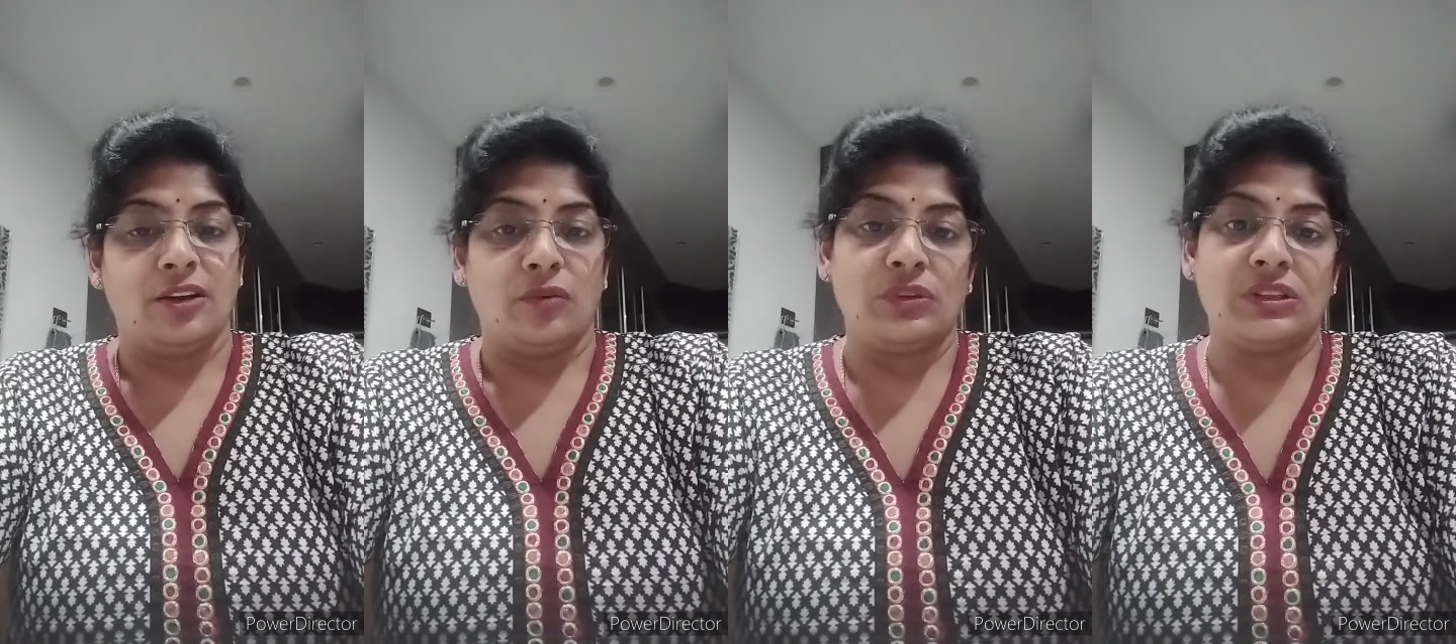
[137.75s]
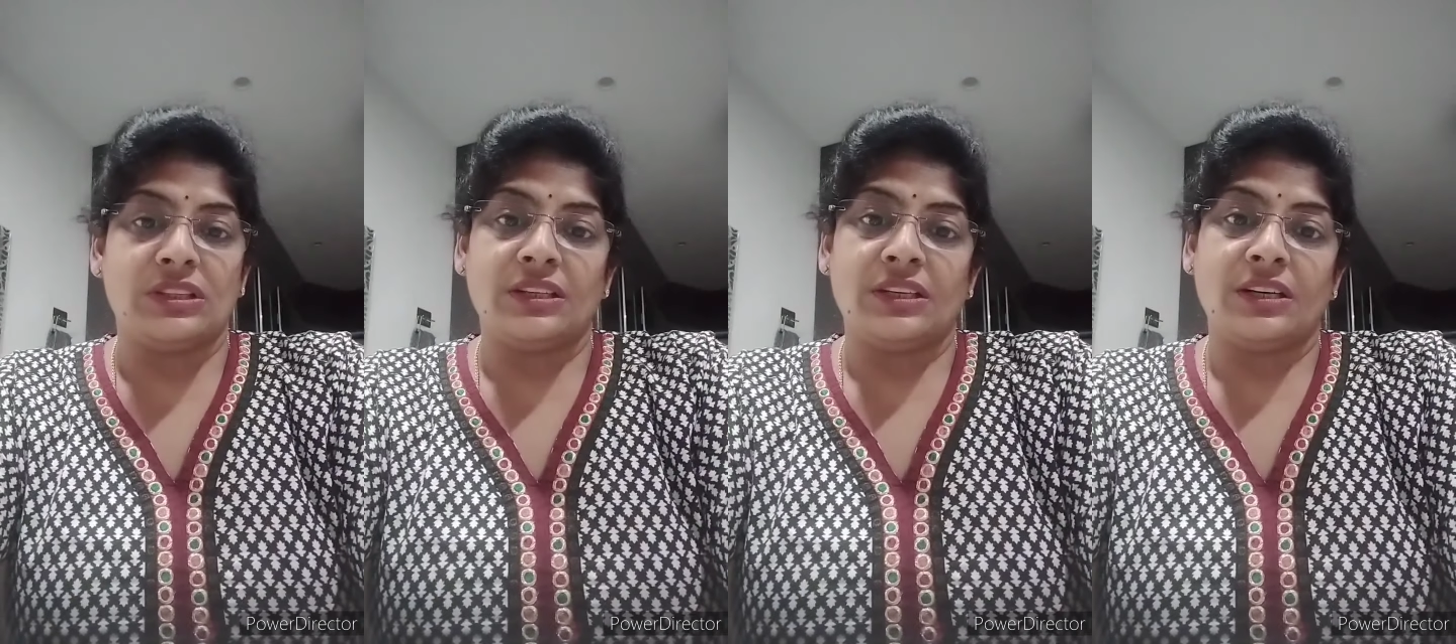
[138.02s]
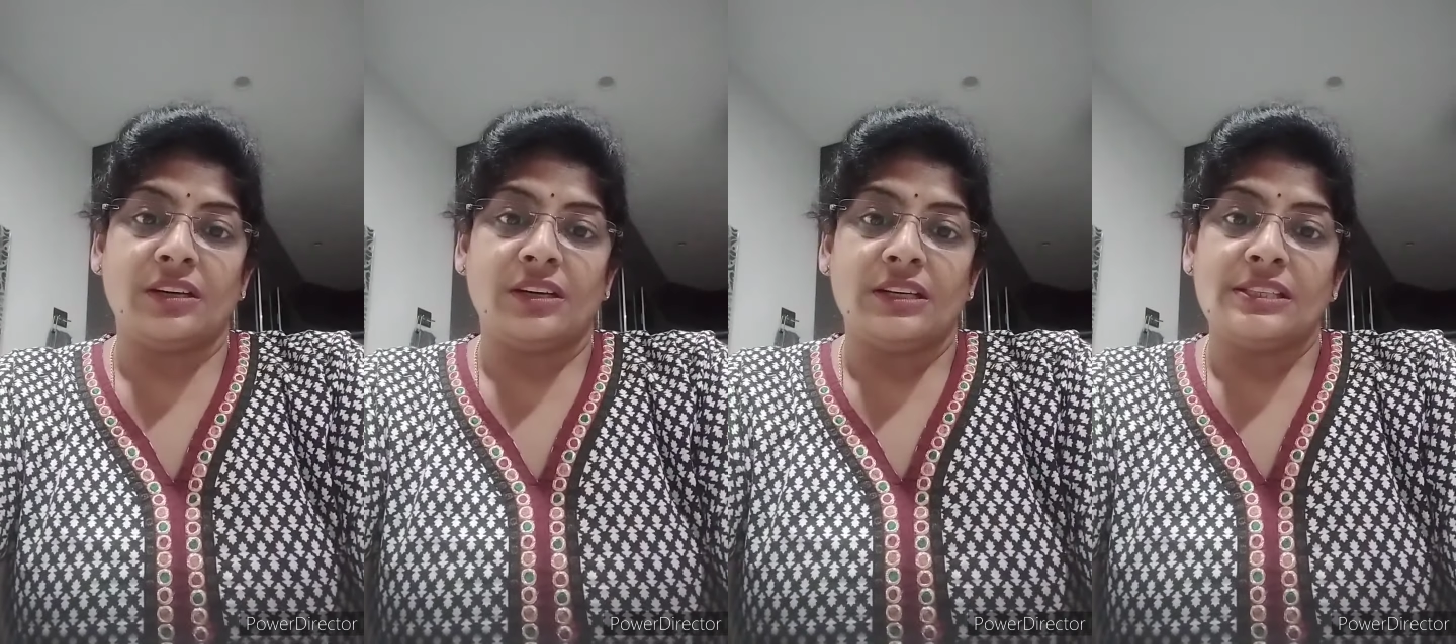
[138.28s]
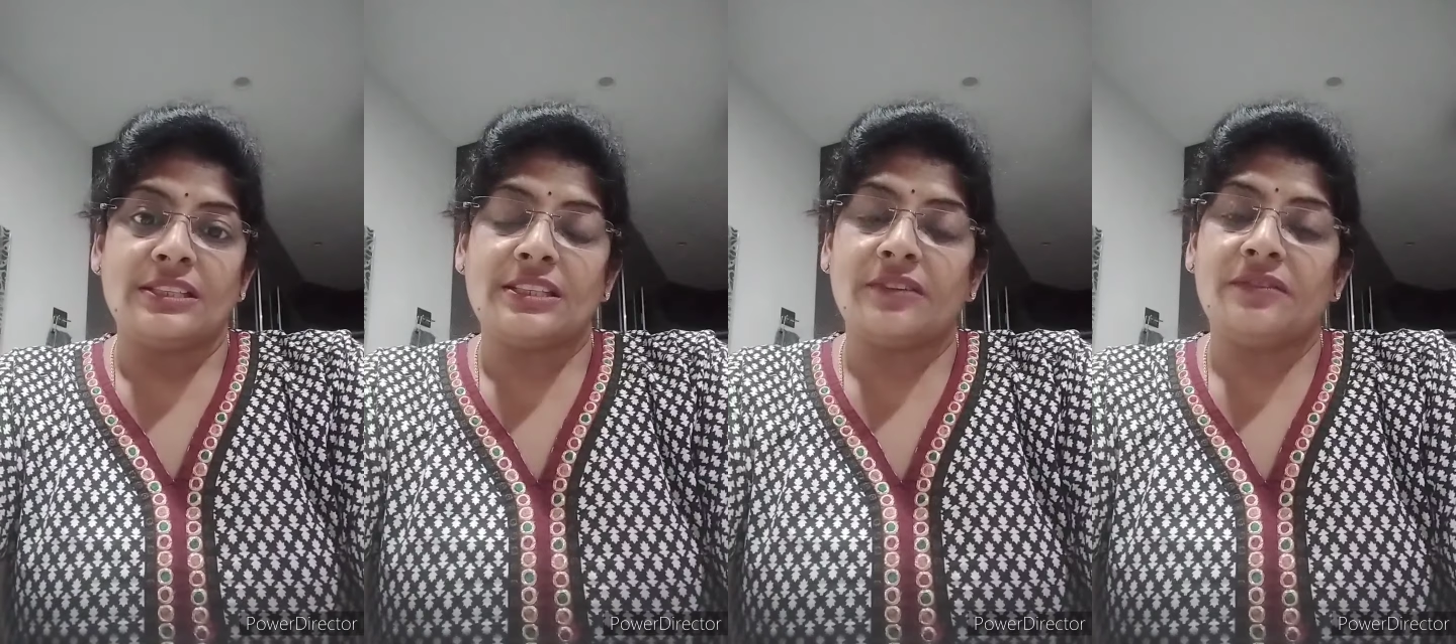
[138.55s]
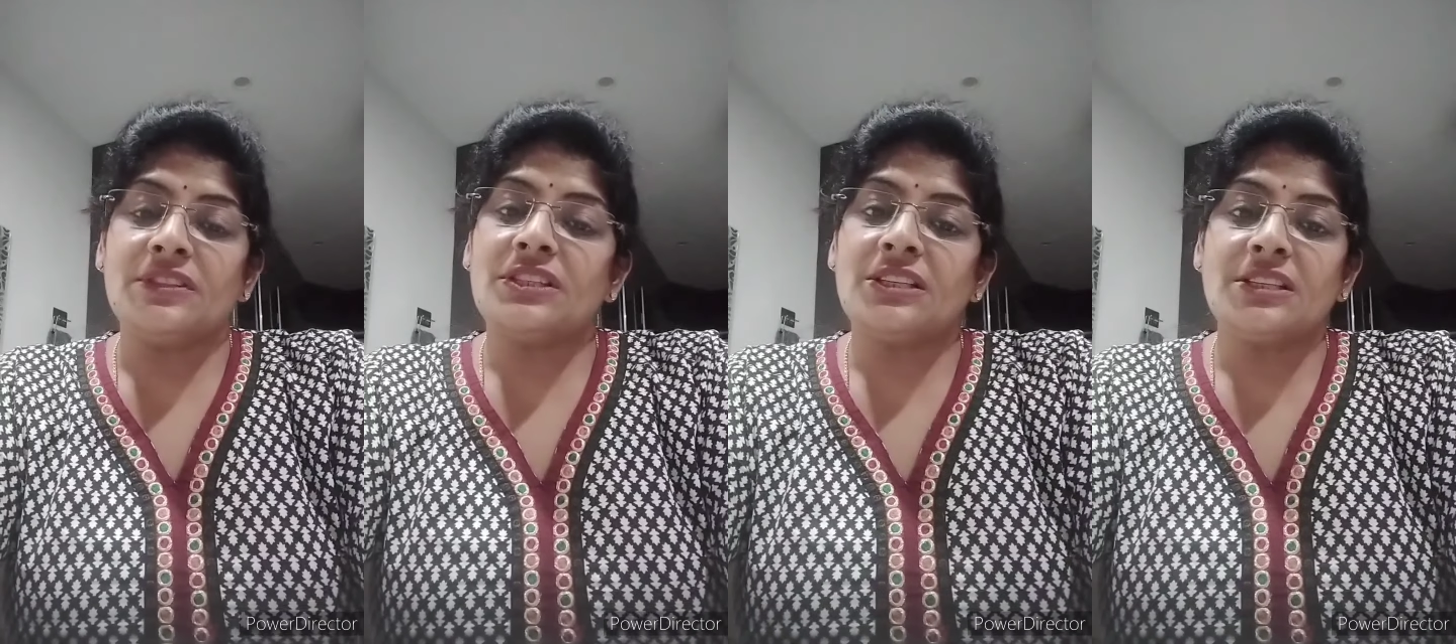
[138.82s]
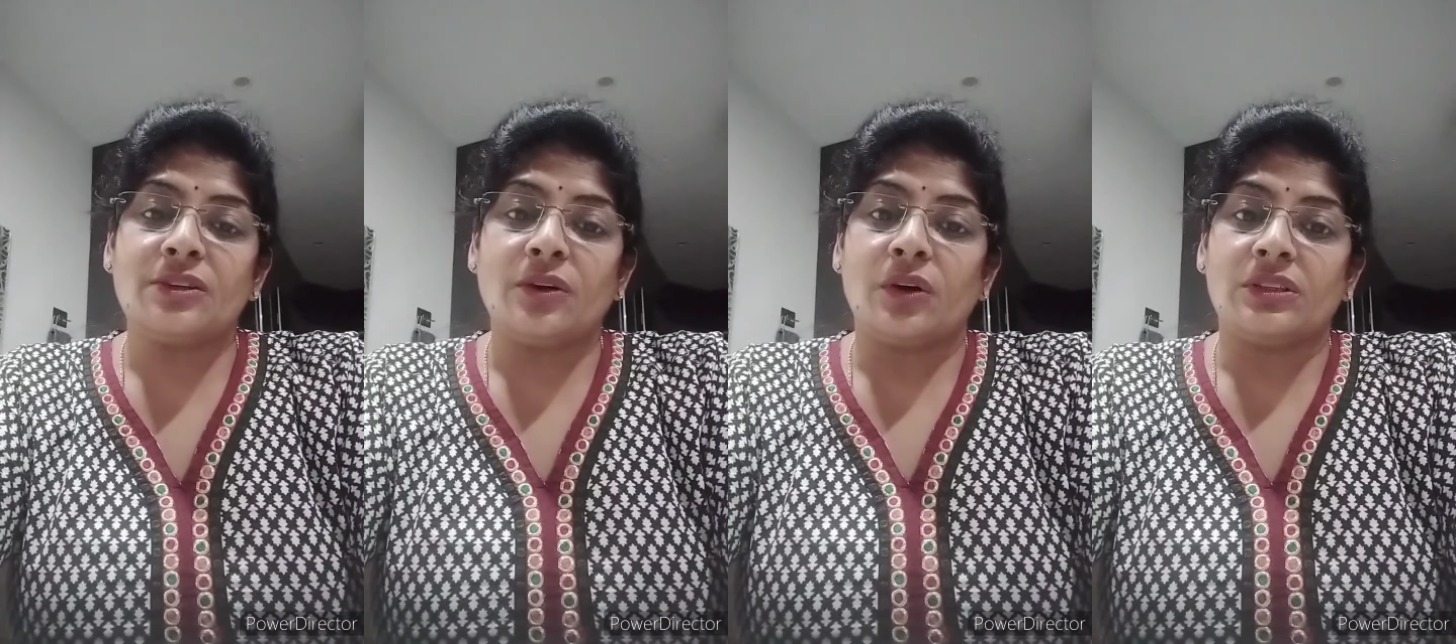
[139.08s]
with the
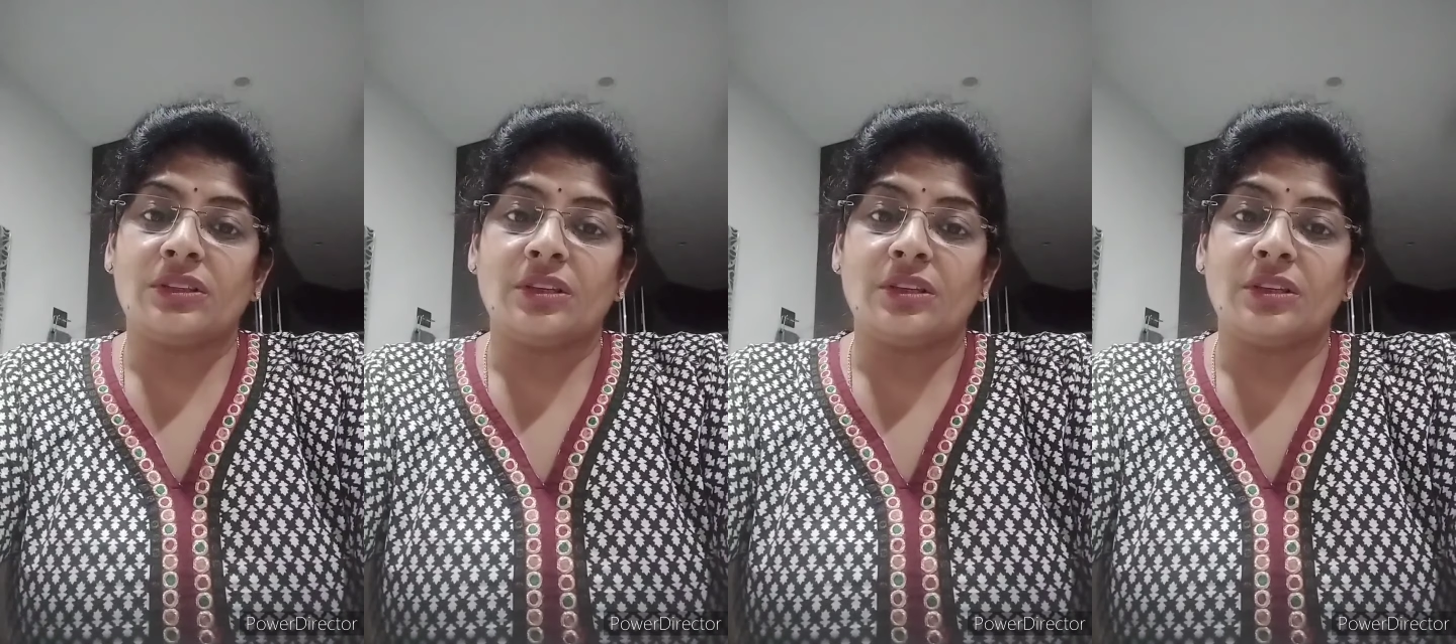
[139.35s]
services or